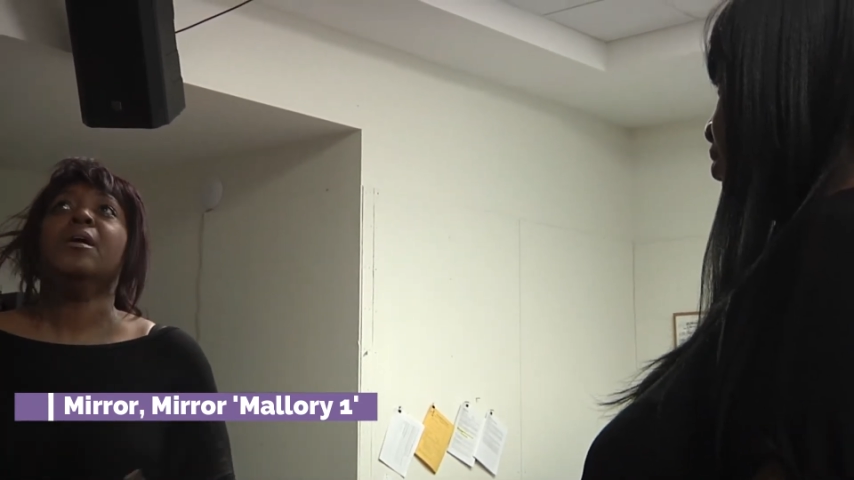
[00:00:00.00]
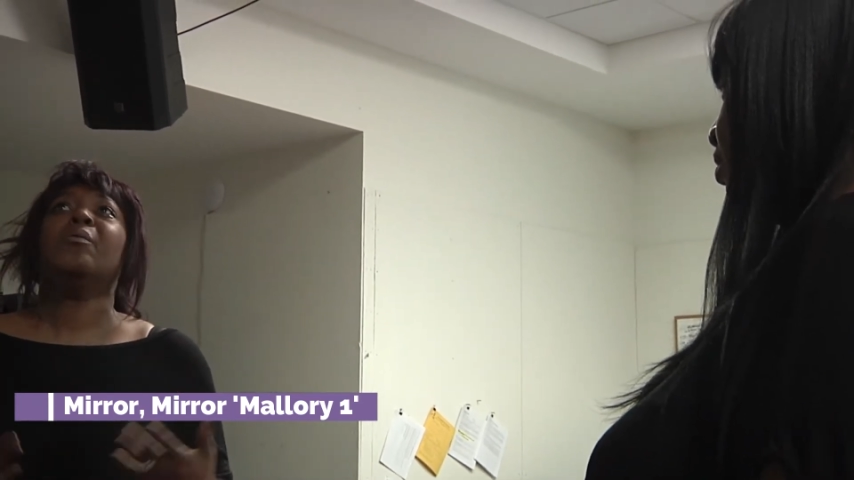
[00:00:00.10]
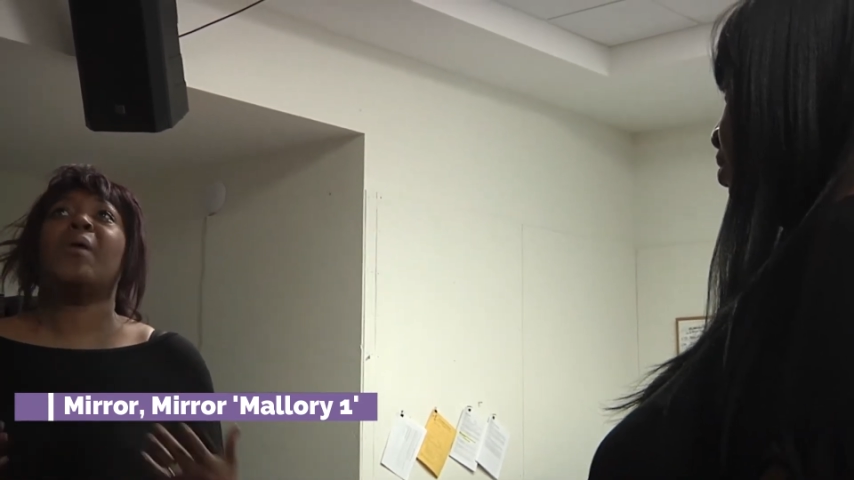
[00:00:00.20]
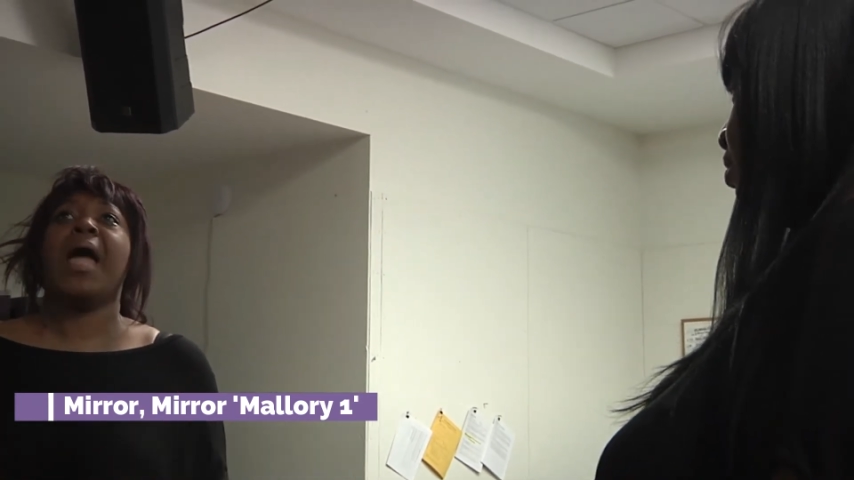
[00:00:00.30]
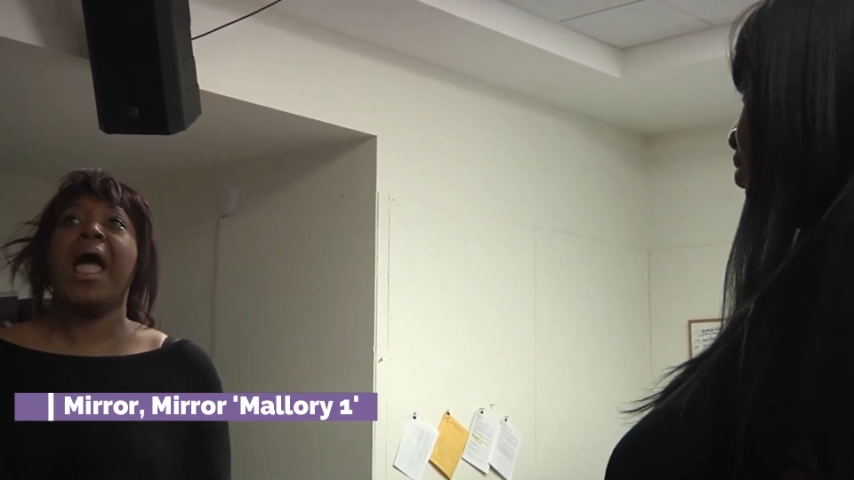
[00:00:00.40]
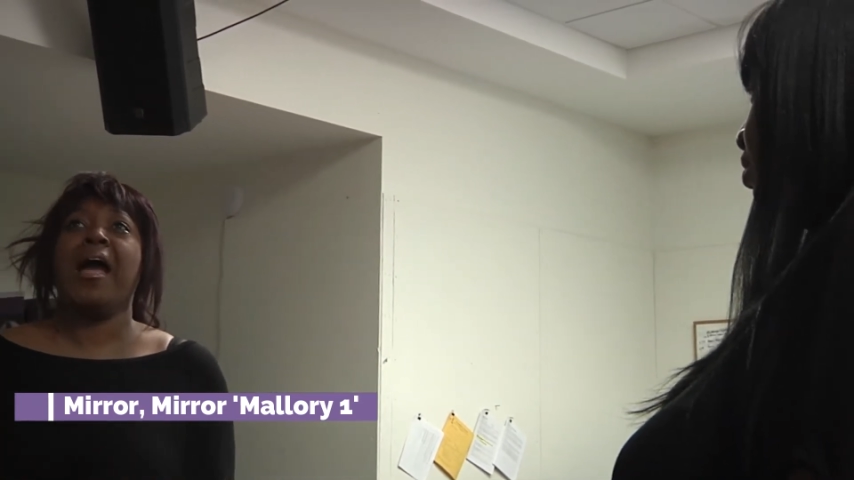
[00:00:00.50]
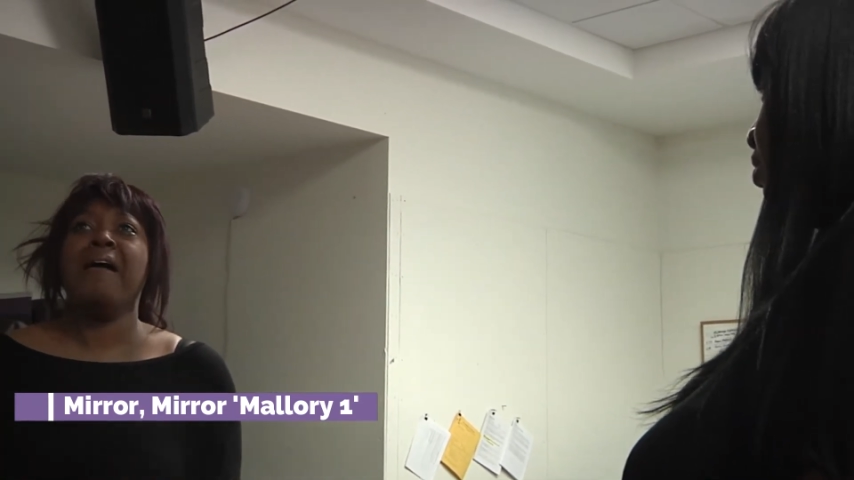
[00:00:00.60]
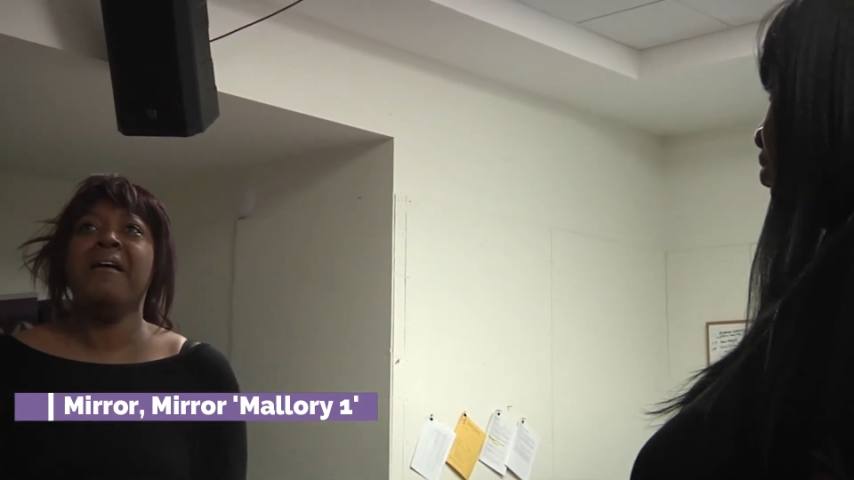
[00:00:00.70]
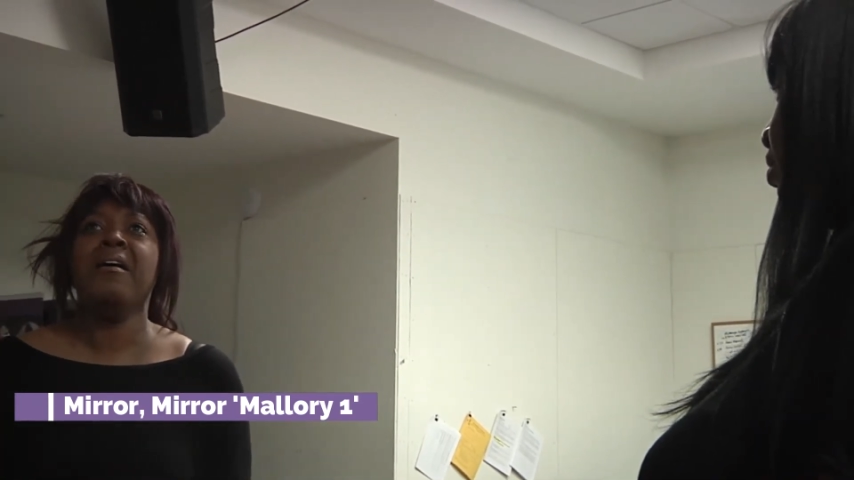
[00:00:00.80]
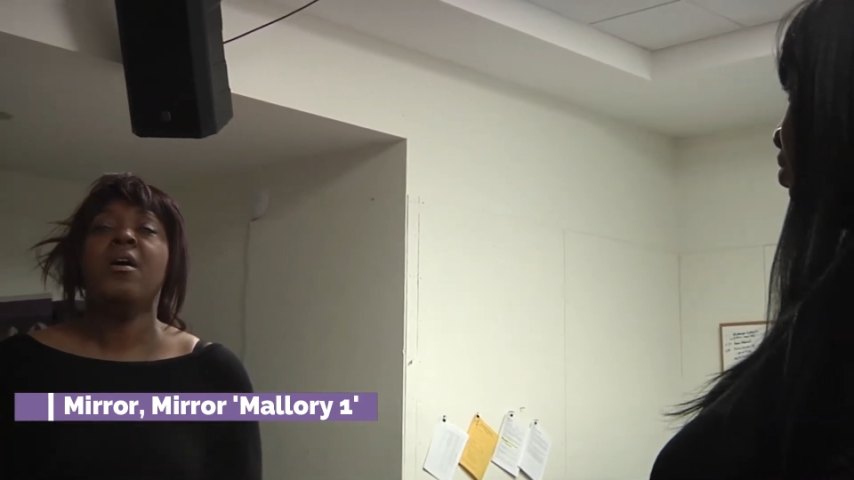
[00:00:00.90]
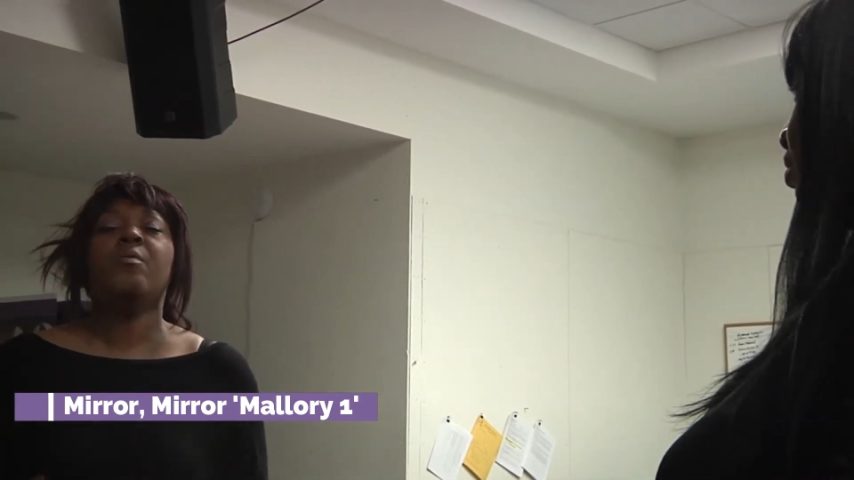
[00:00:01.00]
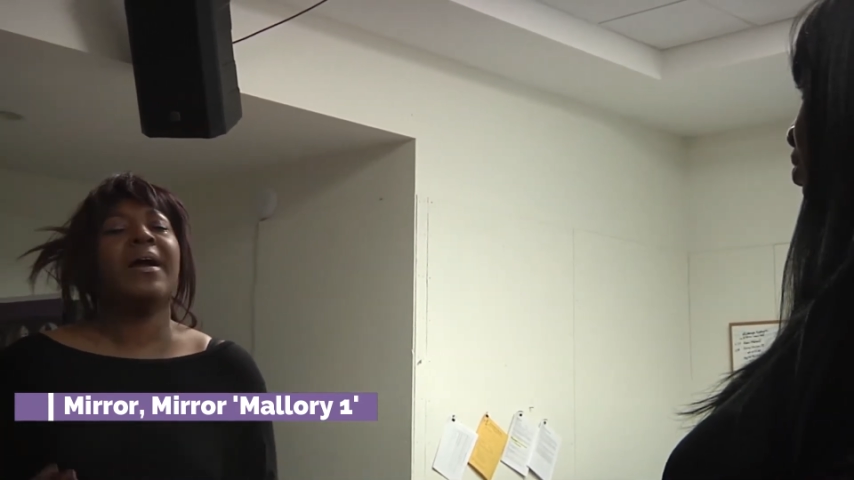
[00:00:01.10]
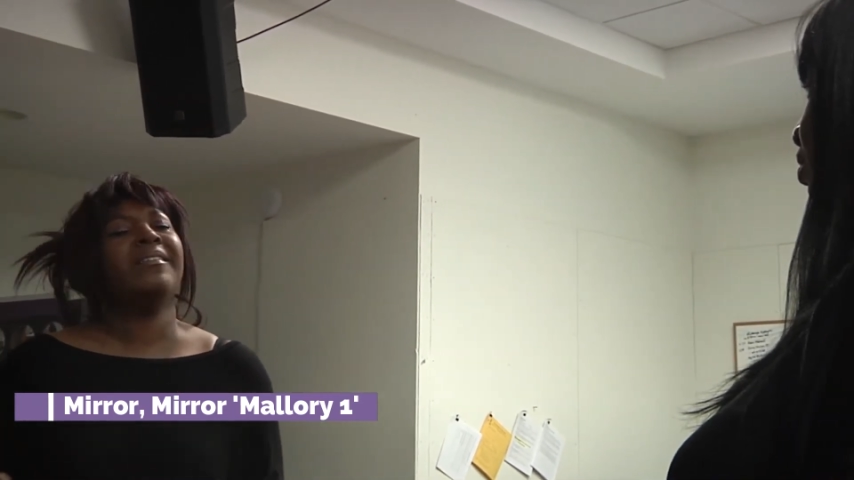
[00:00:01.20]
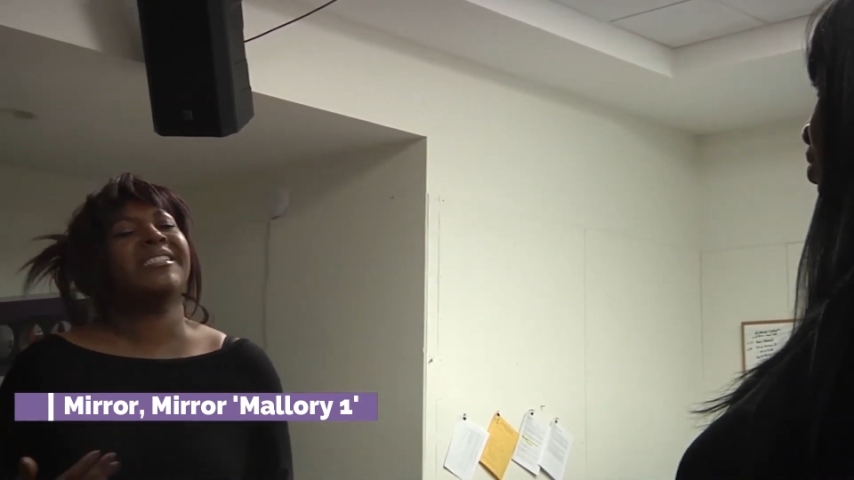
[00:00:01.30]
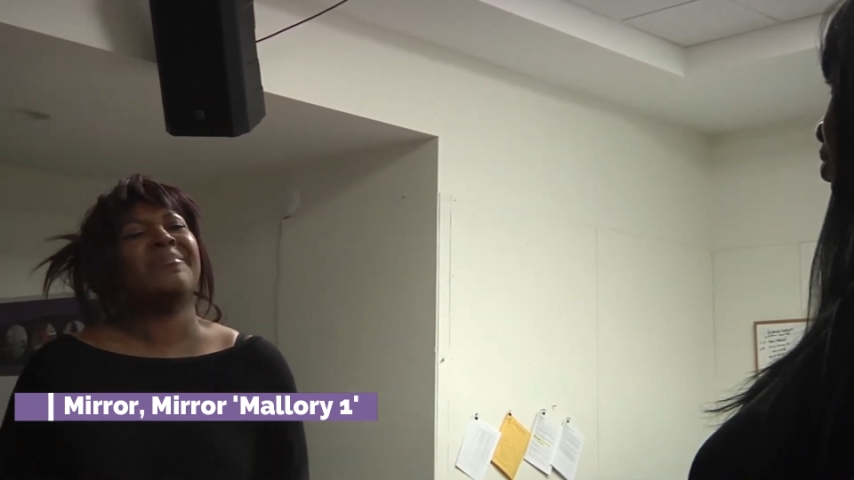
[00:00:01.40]
And I just. Where?
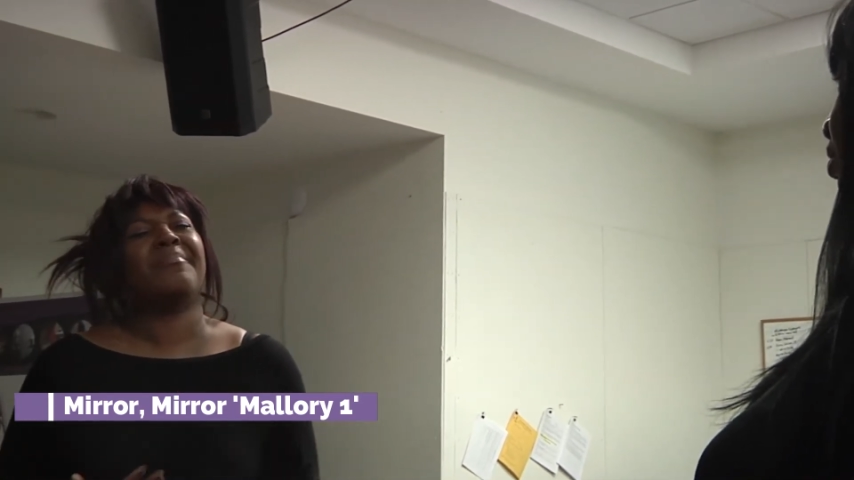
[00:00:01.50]
Where's the